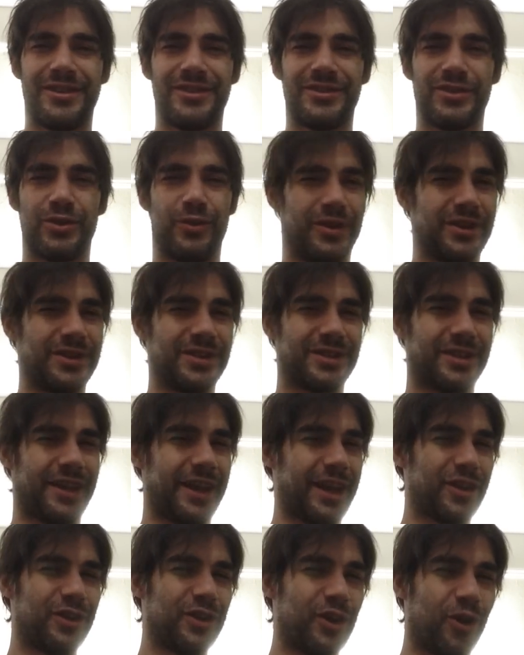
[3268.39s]
So this is
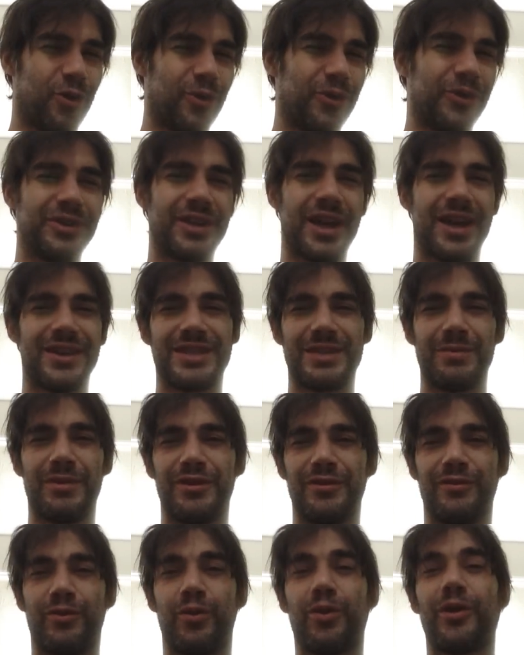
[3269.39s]
like the Old
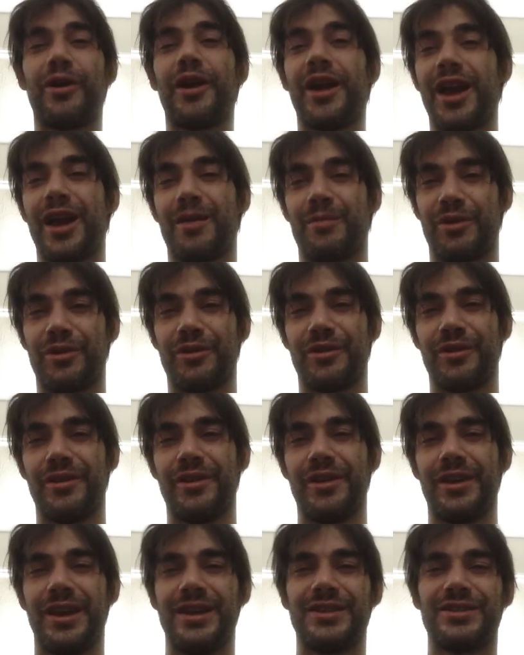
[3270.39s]
Testament of Warhammer.
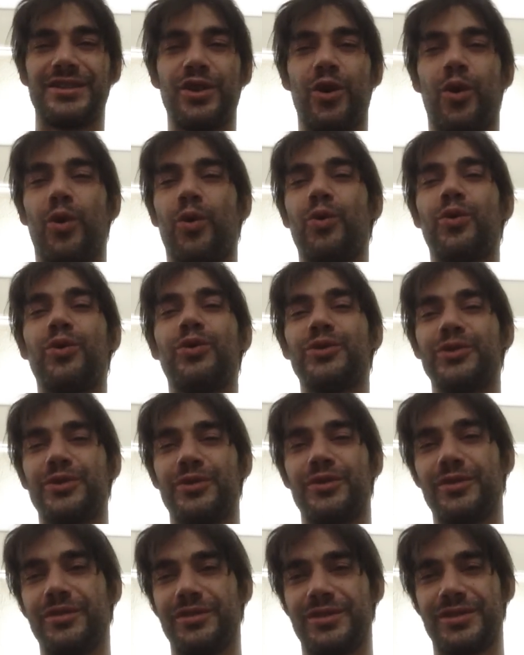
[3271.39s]
It's the old